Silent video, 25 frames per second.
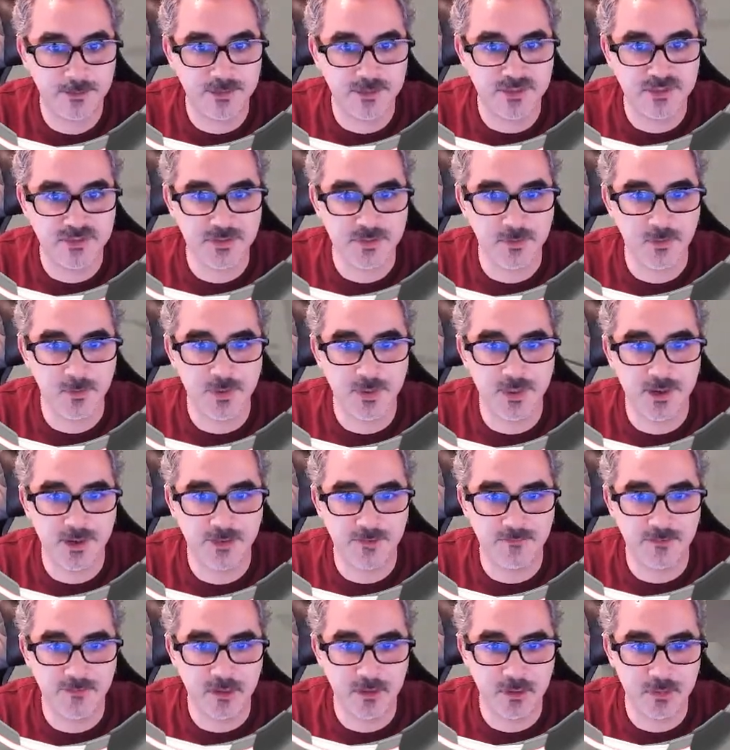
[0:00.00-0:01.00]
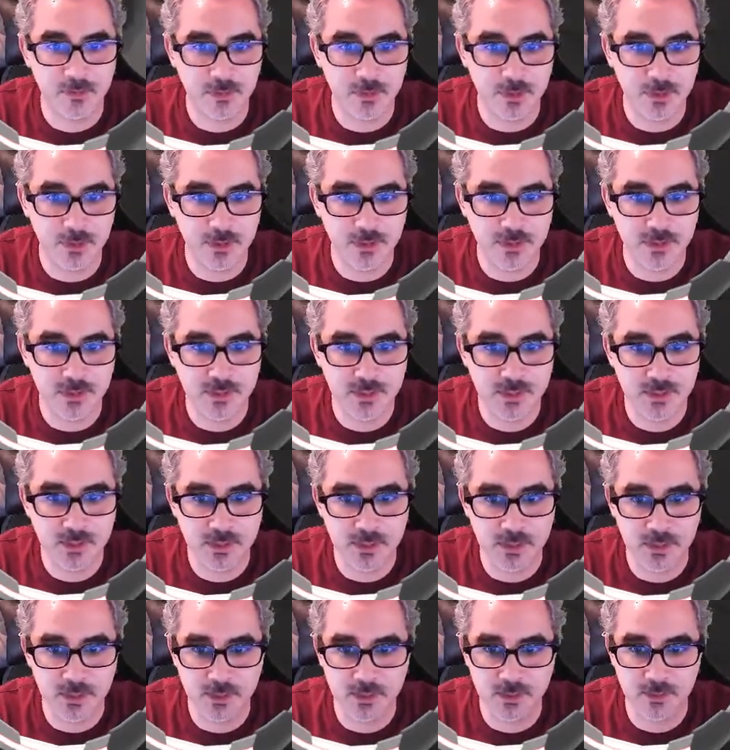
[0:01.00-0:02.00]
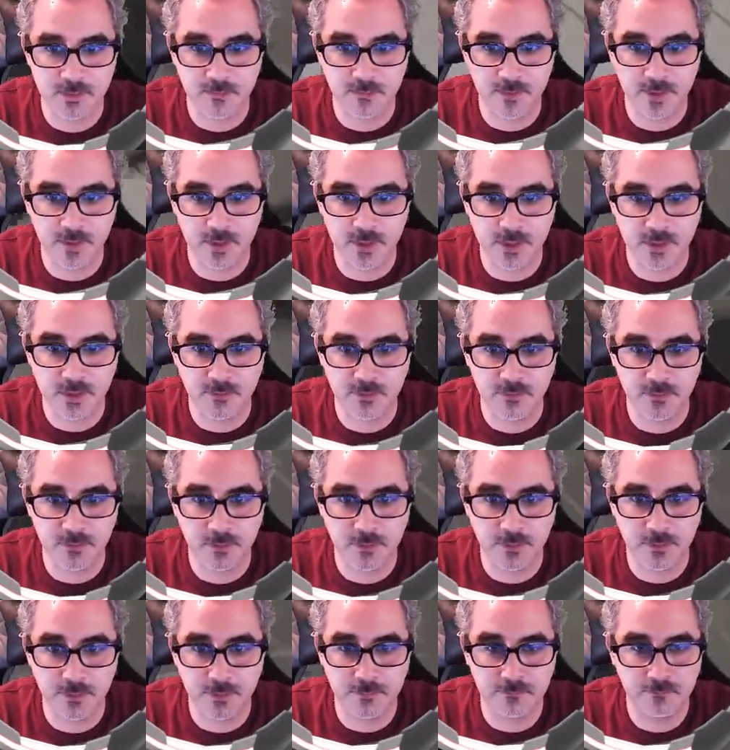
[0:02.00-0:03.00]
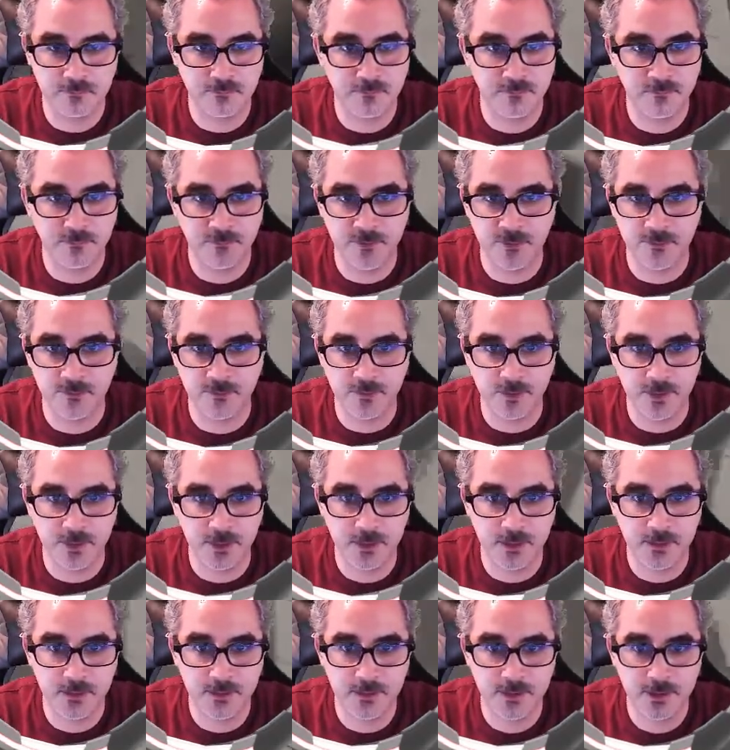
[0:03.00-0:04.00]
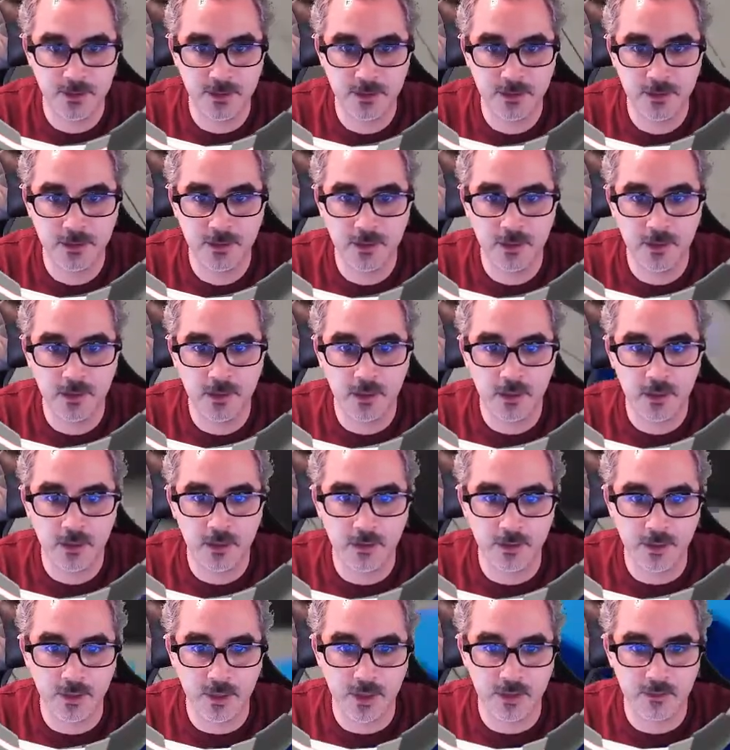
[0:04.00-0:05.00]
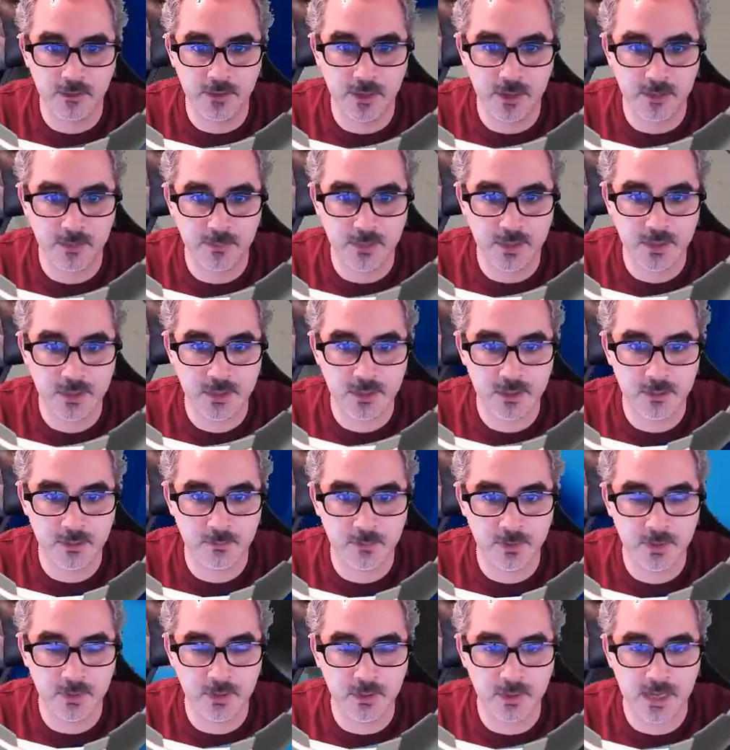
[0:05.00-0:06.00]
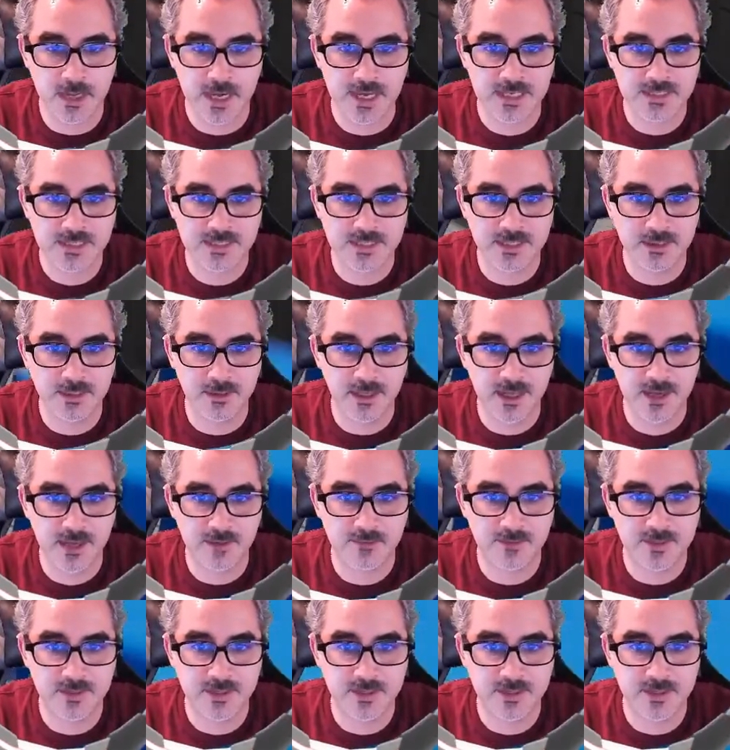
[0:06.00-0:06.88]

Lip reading: This is the way that I've been doing this since Unreal Engine 4.15, I think, cutting out the animation, but I still have this